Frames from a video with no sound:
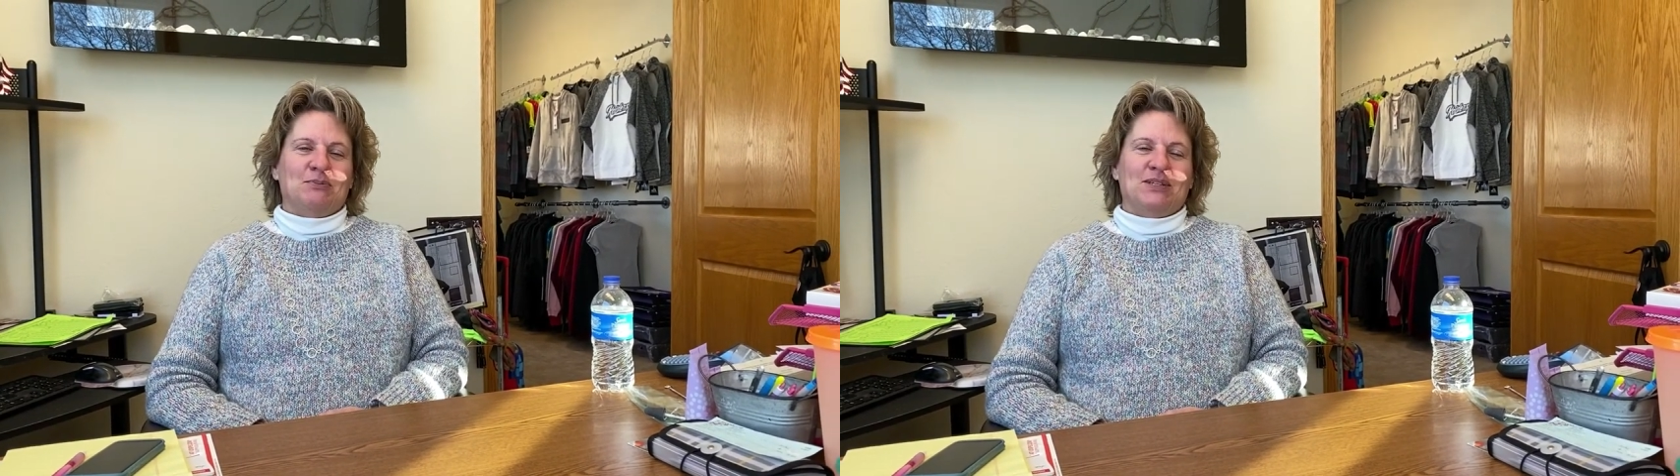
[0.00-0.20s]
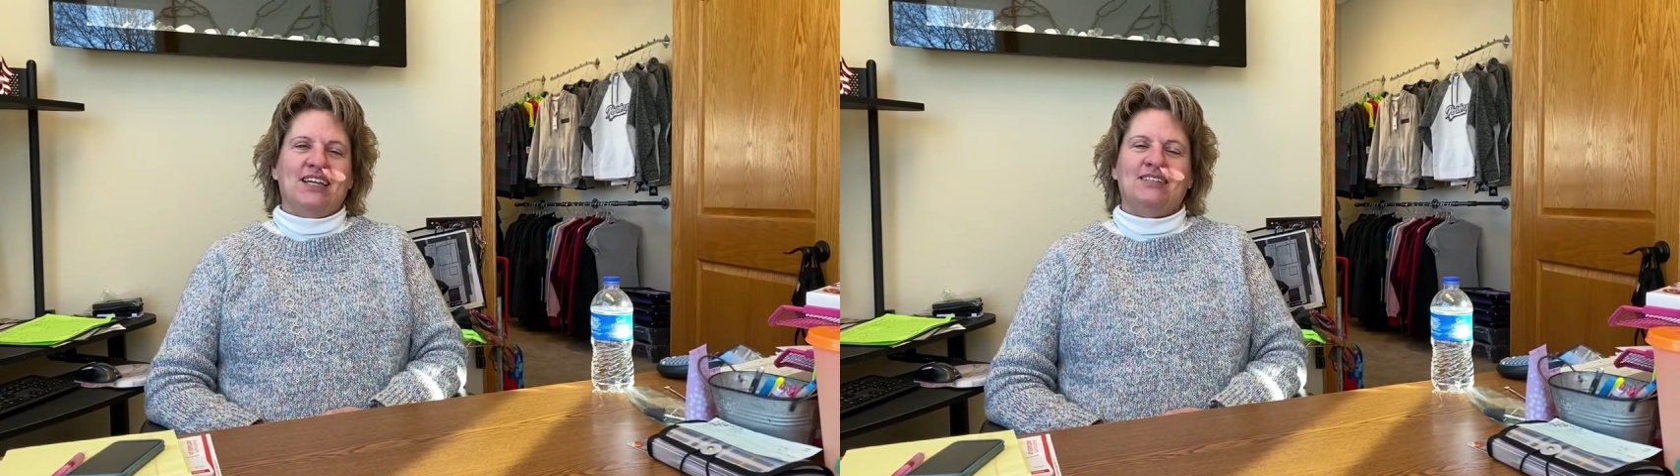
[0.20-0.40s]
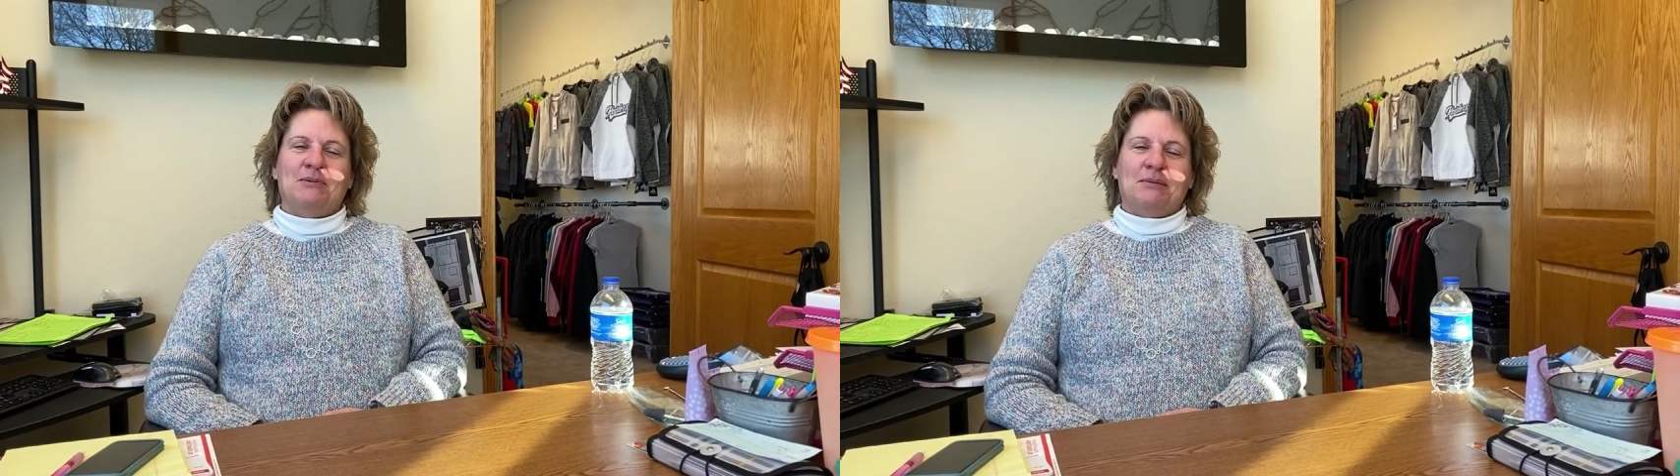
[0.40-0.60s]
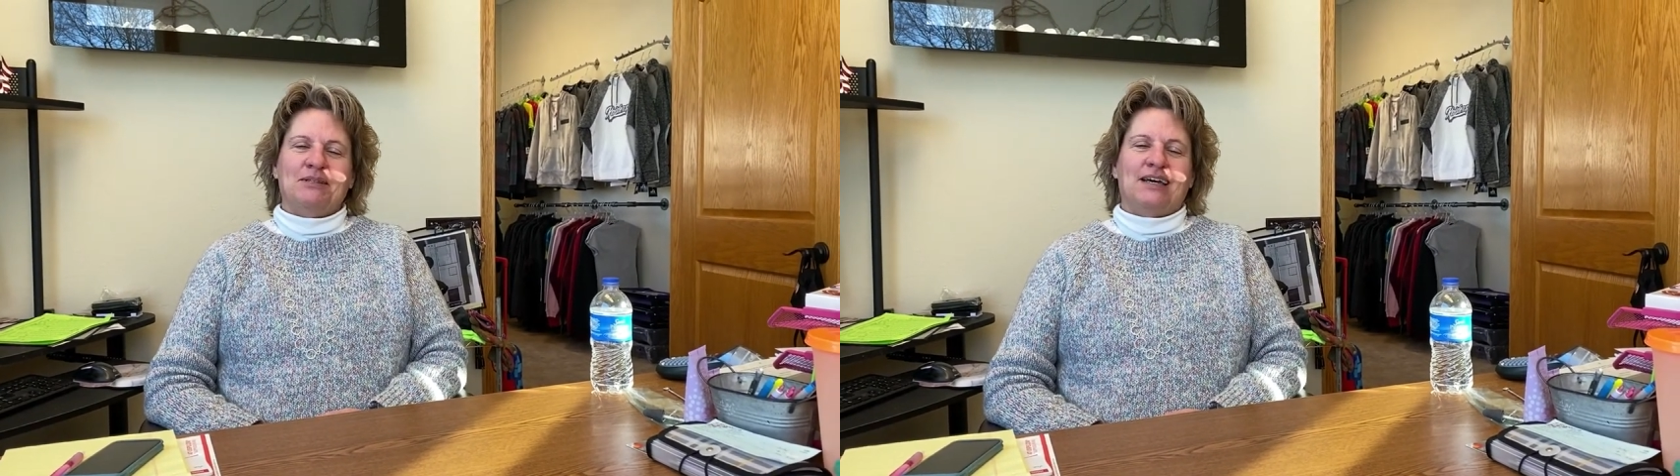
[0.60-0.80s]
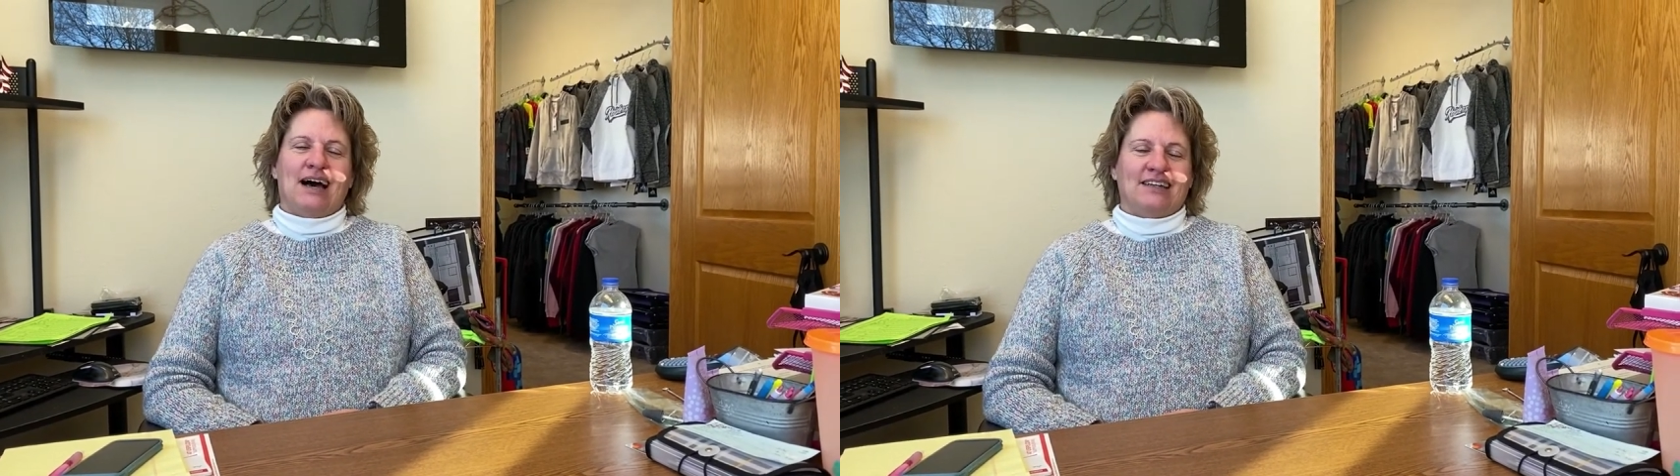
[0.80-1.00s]
But that's probably
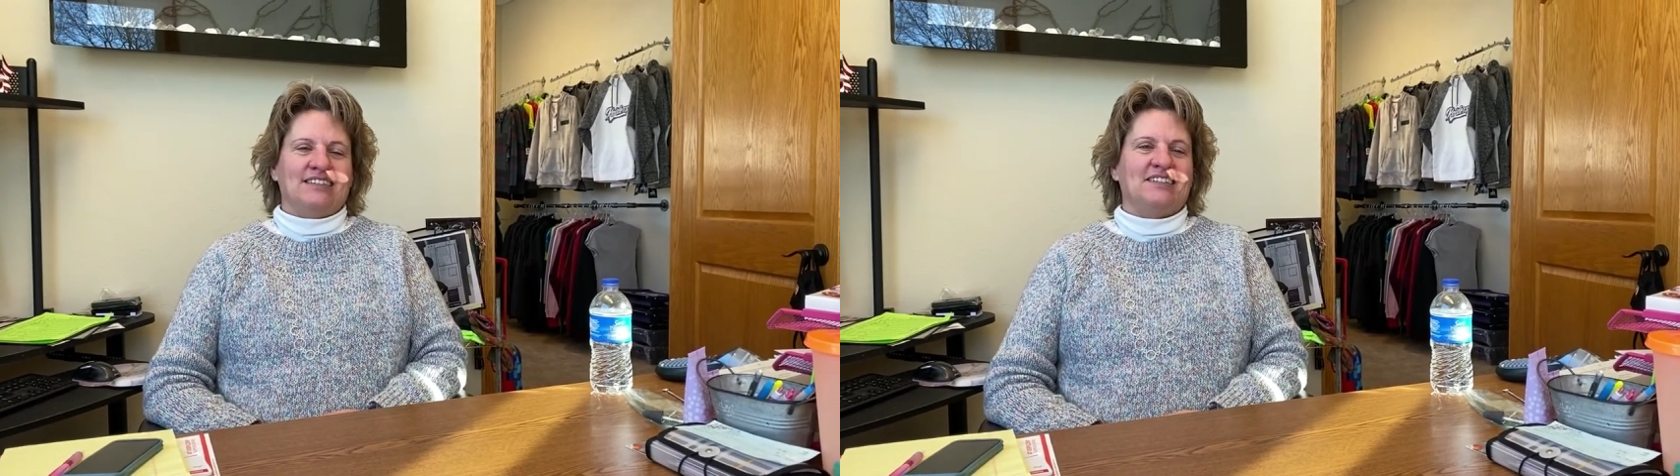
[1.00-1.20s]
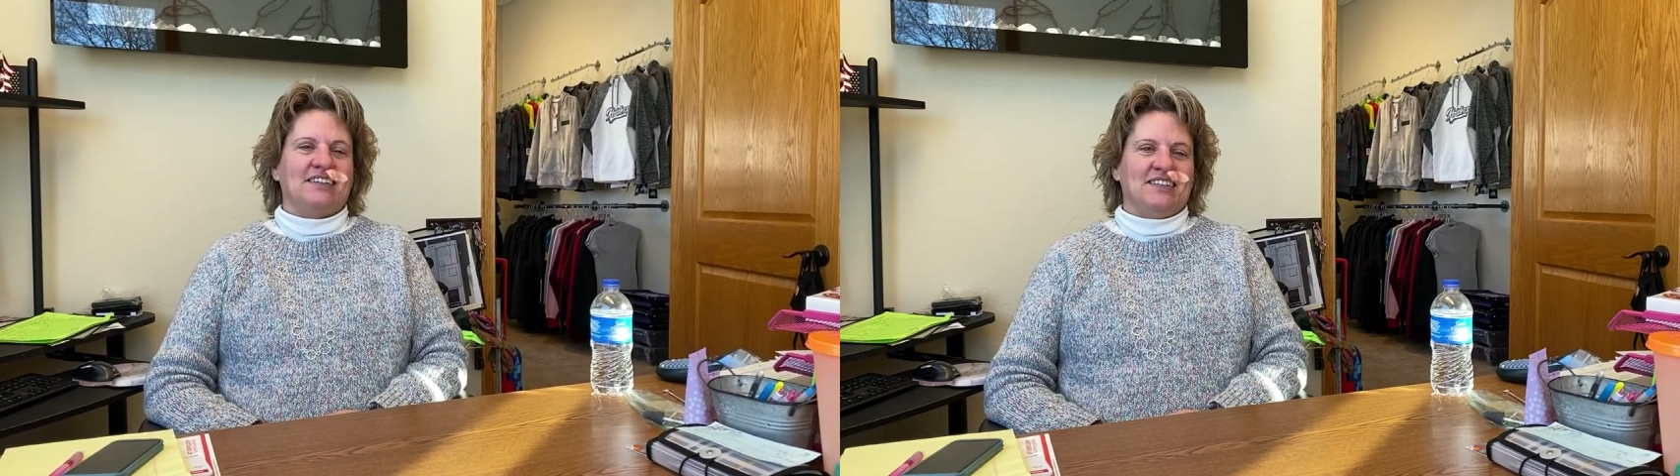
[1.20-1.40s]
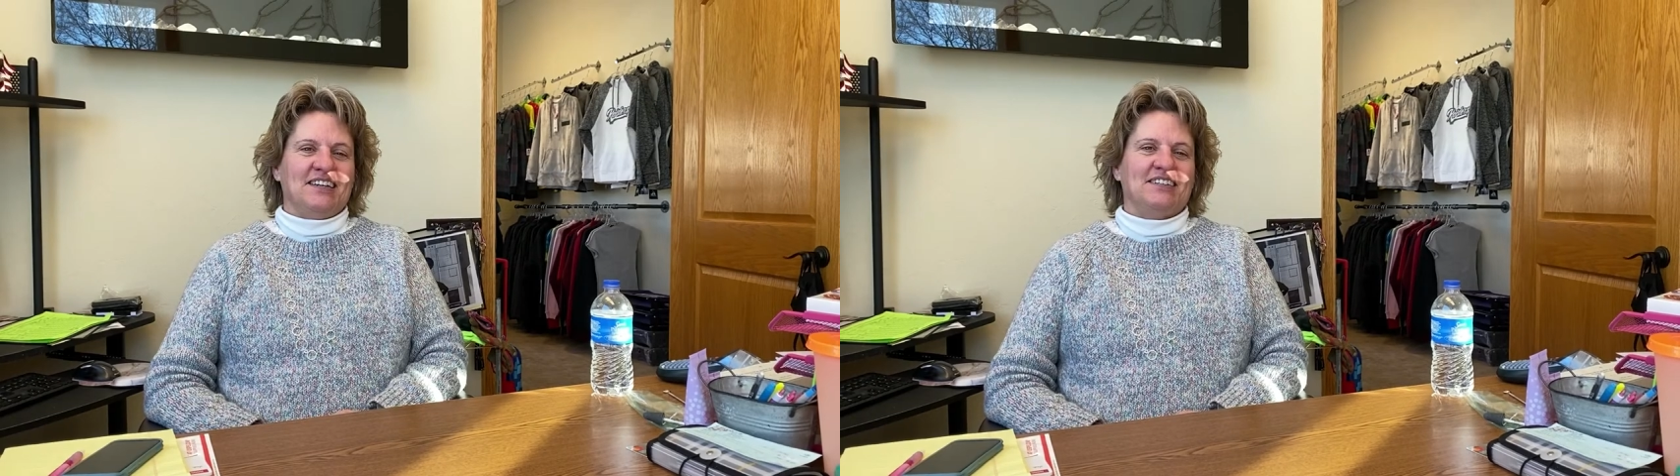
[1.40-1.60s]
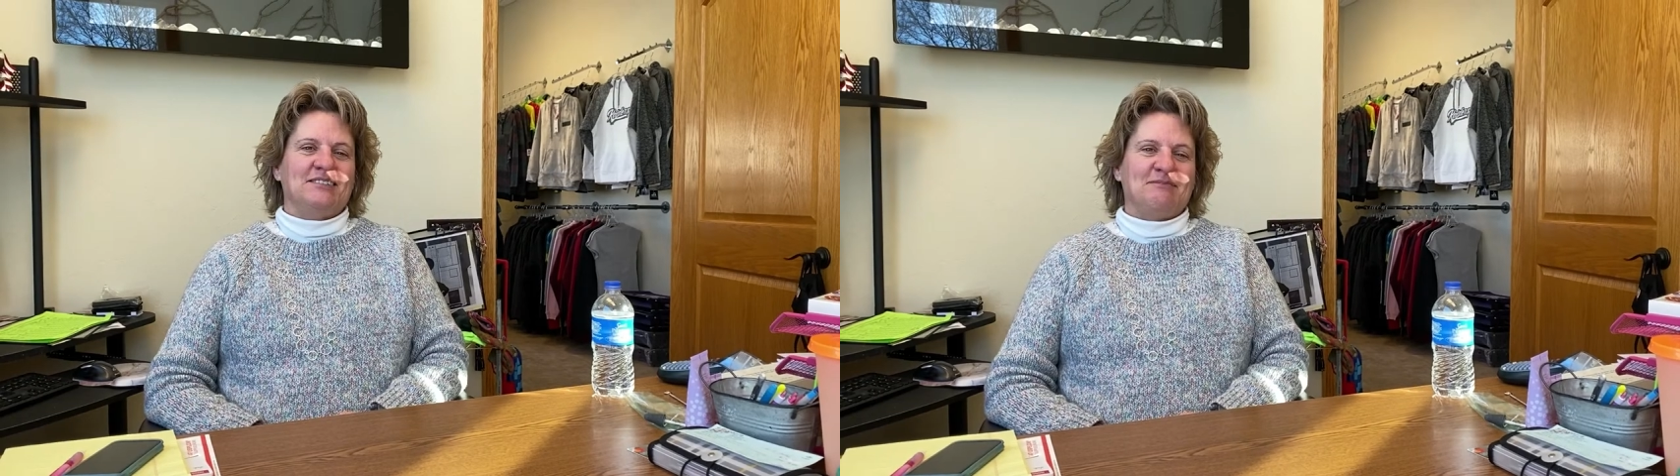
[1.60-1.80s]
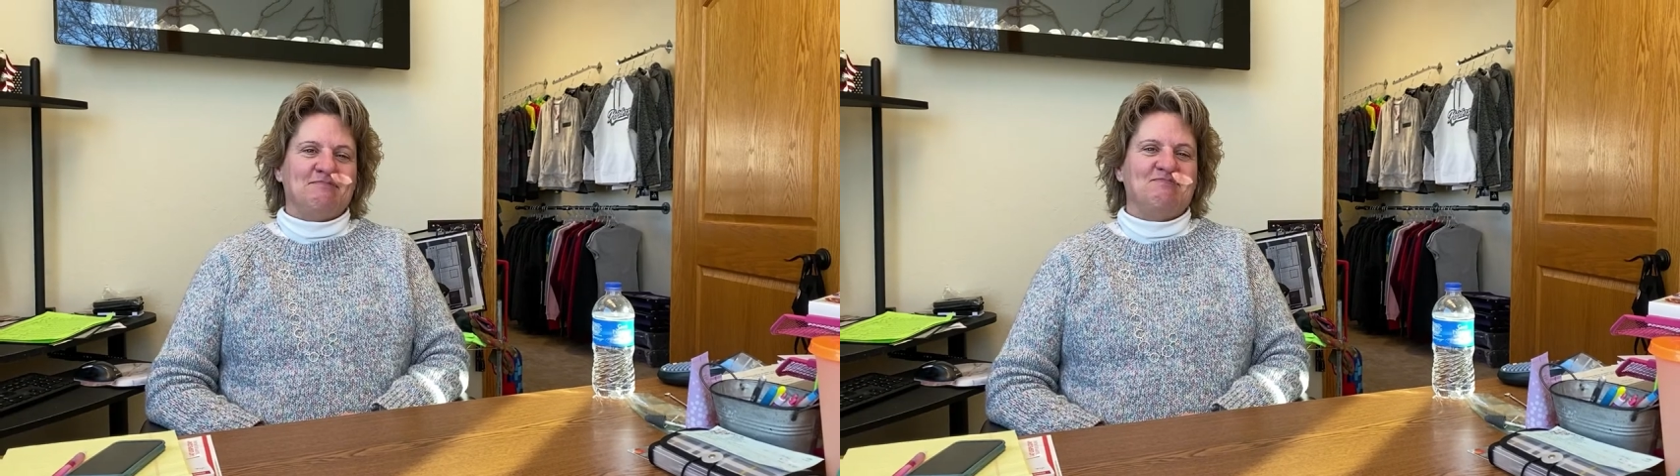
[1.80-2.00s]
the oddest thing, yes.